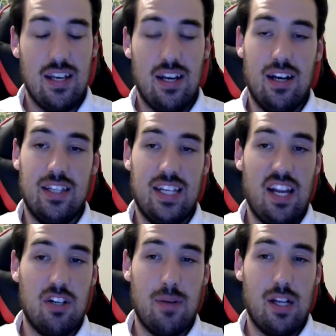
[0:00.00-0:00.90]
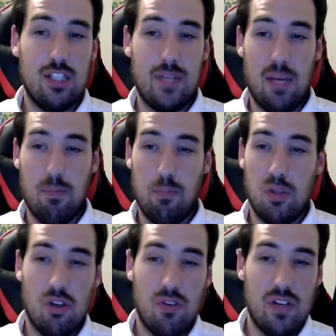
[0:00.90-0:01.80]
The character models became
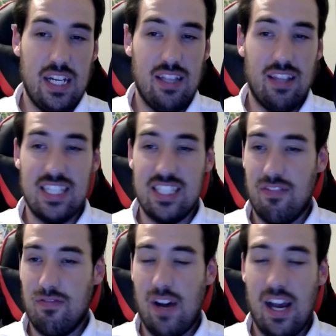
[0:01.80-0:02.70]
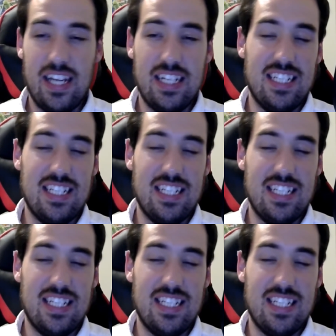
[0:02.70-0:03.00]
blurry, less defined.